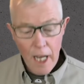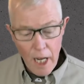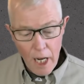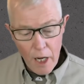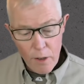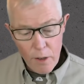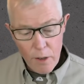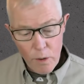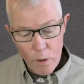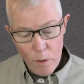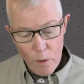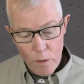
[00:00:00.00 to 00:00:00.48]

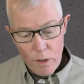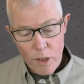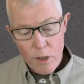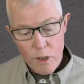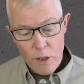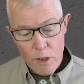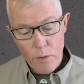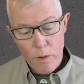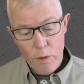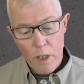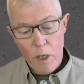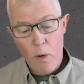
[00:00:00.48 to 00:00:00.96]
in order
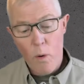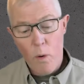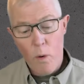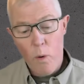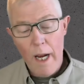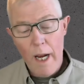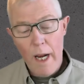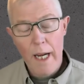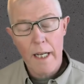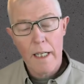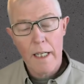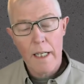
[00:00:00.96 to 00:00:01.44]
to
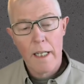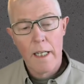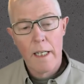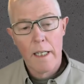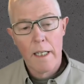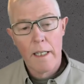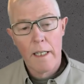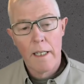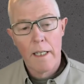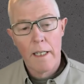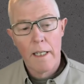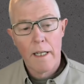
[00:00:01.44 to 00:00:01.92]
equate
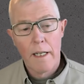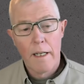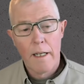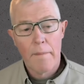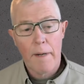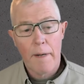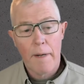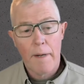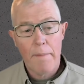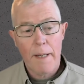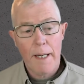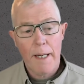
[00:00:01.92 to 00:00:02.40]

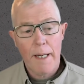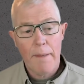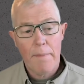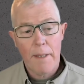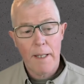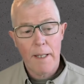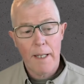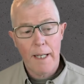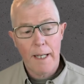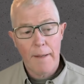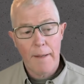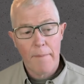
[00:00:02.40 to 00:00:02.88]
my
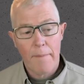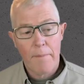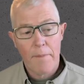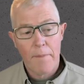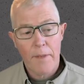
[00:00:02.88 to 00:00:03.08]
PPE.